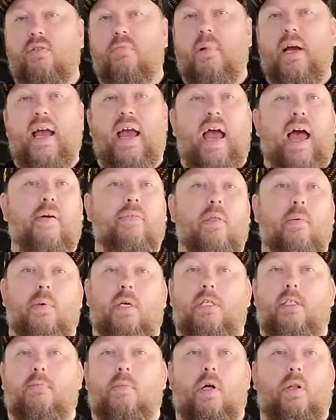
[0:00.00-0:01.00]
might have to be
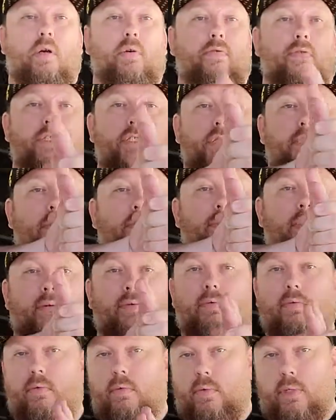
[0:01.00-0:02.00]
smaller for some of you.
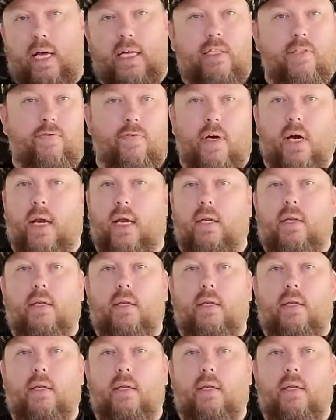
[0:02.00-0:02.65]
That's fine.